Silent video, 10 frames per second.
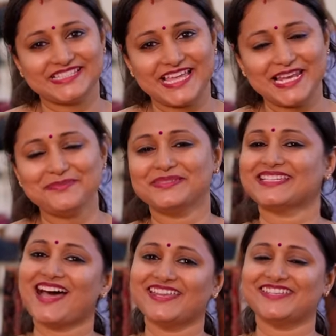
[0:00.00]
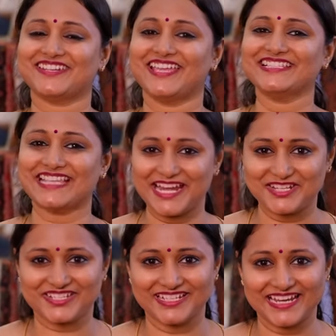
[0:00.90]
Salem Saree Trails
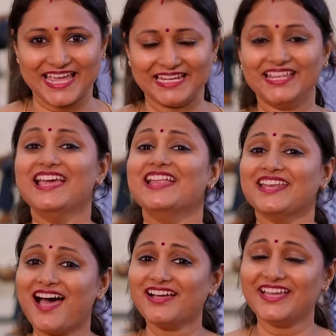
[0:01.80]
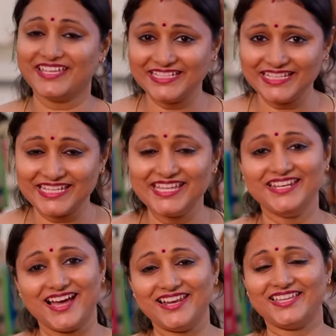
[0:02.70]
Edition 9. Naanga inniki
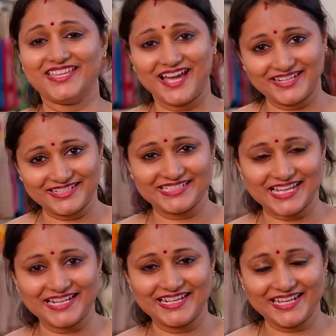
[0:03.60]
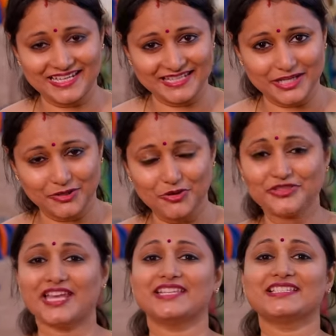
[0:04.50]
naalaki until Sunday inge irukom,
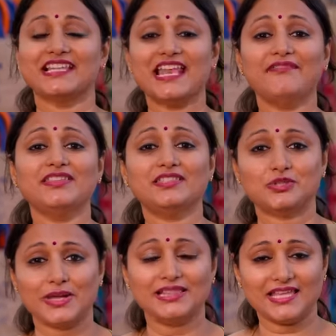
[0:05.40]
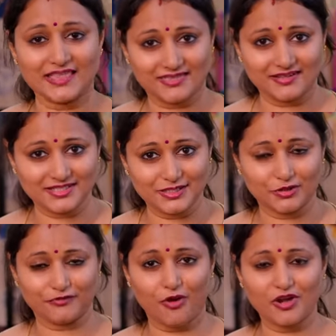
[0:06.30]
that is 11th, 12th and 13th
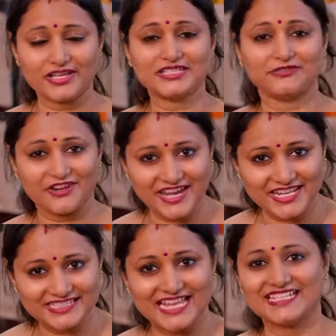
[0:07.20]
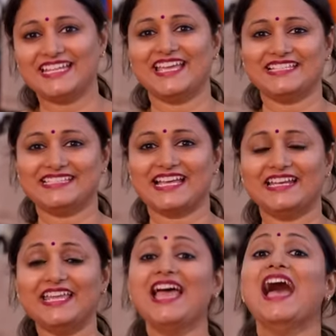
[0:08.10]
of August, Friday, Saturday and
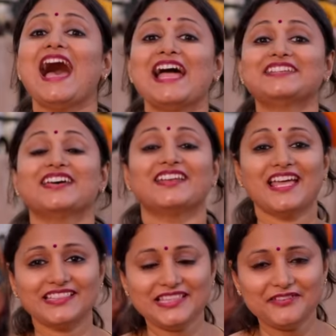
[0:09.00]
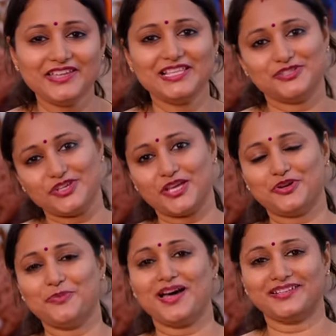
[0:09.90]
Sunday at RATHANAVEL
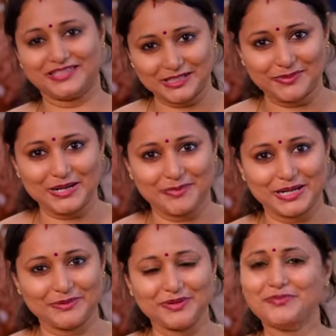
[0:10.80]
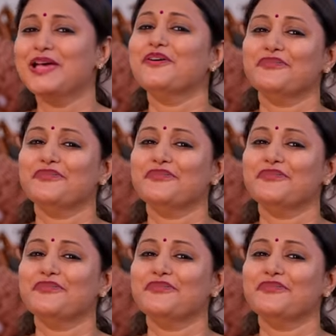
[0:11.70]
Jayakumar Thirumana Mandabam.